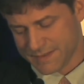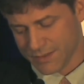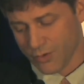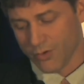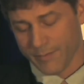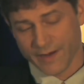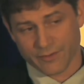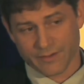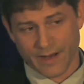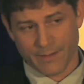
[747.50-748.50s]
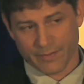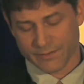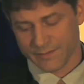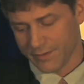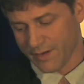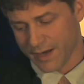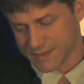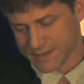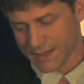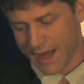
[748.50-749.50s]
total measured depth, so not
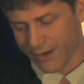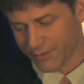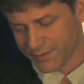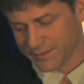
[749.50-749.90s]
just laterals.